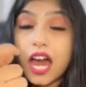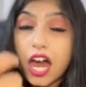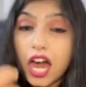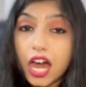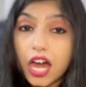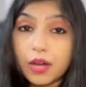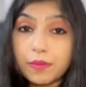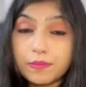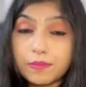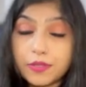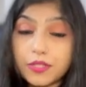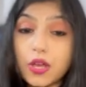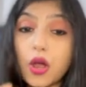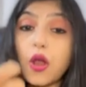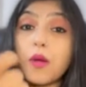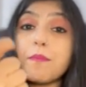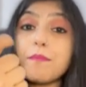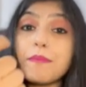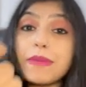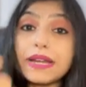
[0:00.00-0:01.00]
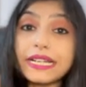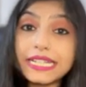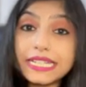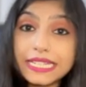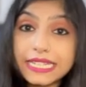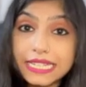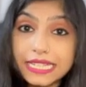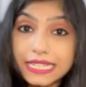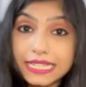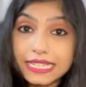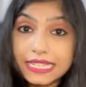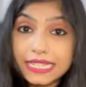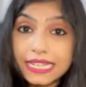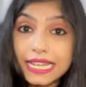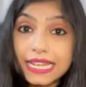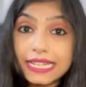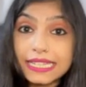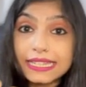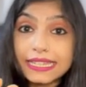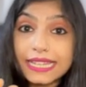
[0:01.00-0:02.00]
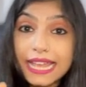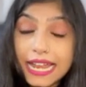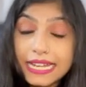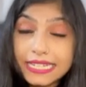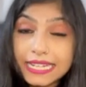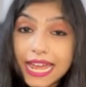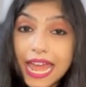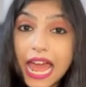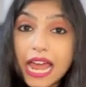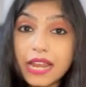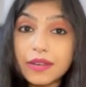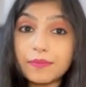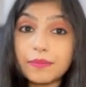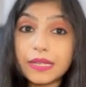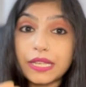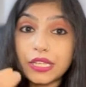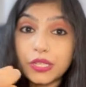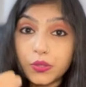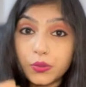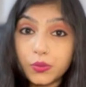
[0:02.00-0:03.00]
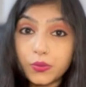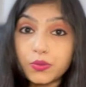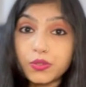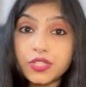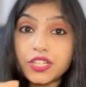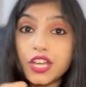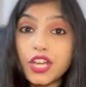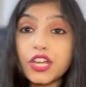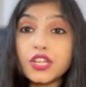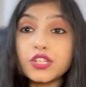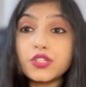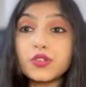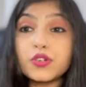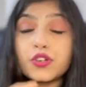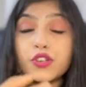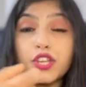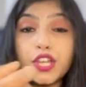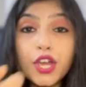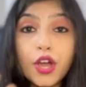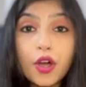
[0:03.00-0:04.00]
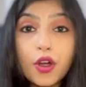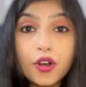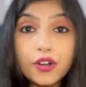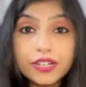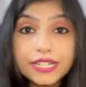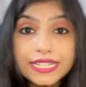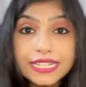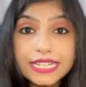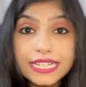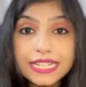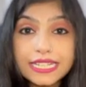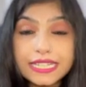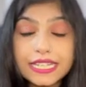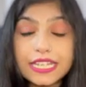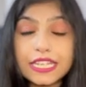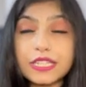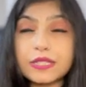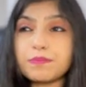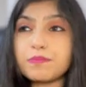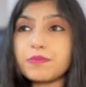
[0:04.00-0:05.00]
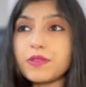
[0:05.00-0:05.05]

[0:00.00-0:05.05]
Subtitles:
herbs or medicines that can be used to cure diseases,